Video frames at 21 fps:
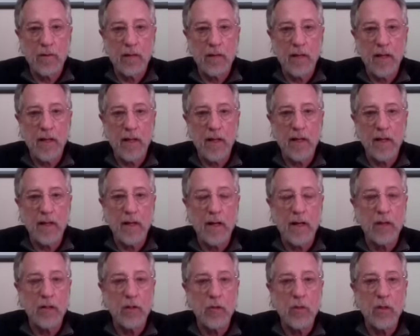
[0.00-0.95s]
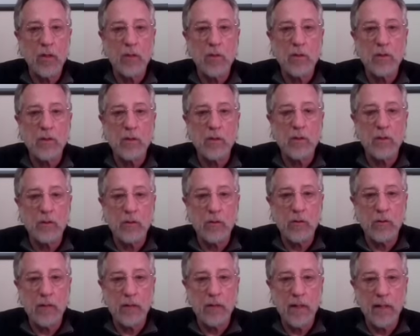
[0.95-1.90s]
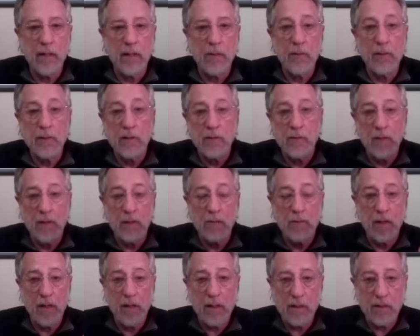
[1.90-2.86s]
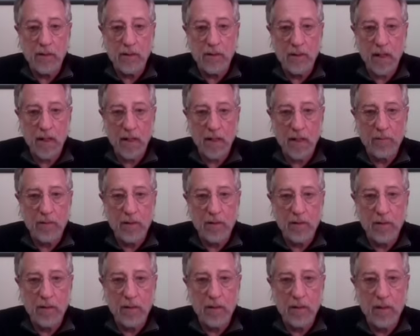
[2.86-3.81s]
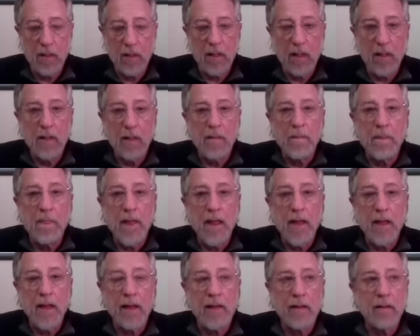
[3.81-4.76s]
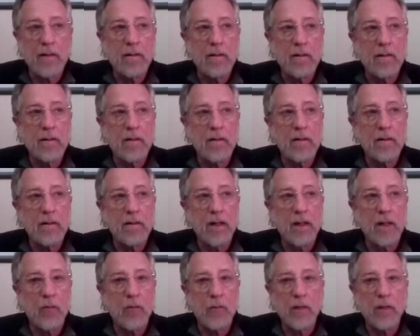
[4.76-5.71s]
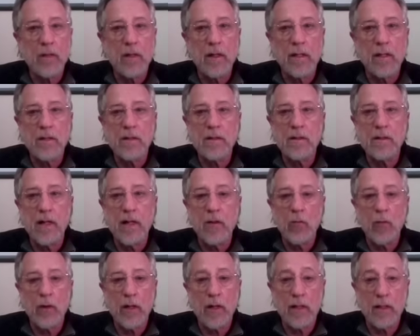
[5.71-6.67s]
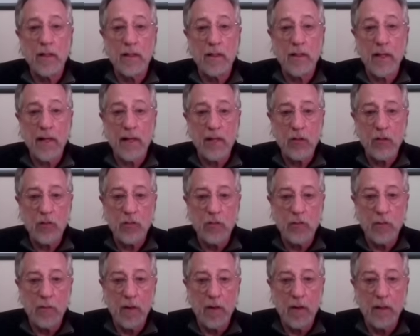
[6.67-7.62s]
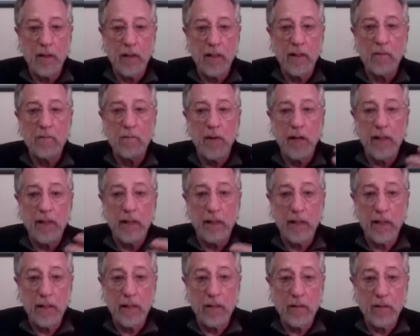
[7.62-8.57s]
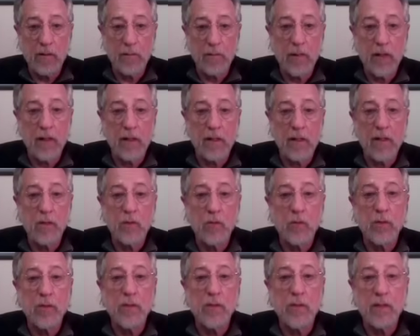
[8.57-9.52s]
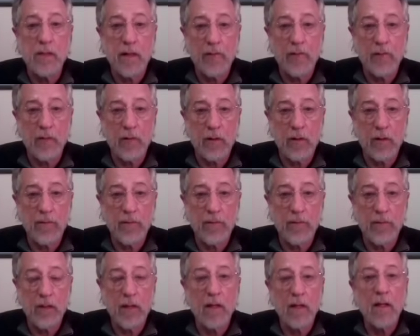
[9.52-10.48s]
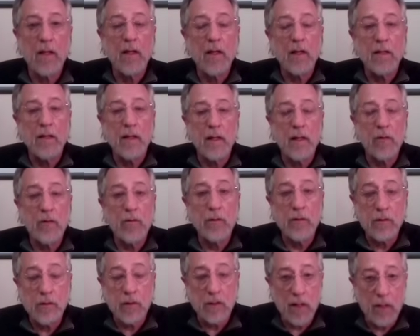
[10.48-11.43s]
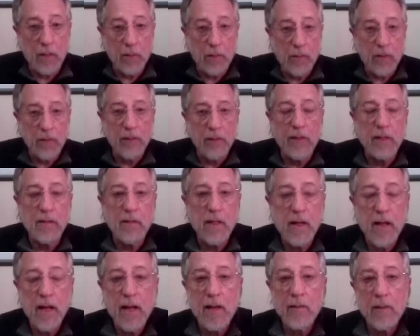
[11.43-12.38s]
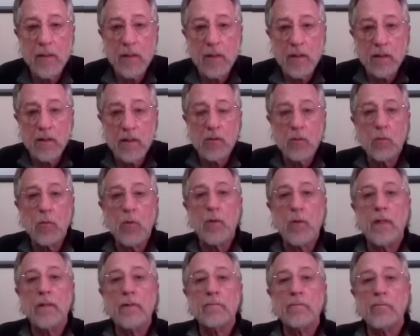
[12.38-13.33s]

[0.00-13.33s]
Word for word: And I knew I wasn't hallucinating because my mind stopped. And I realized that when I detached from the body, my link to the body was severed. Now, there's a couple of things that happen at this point.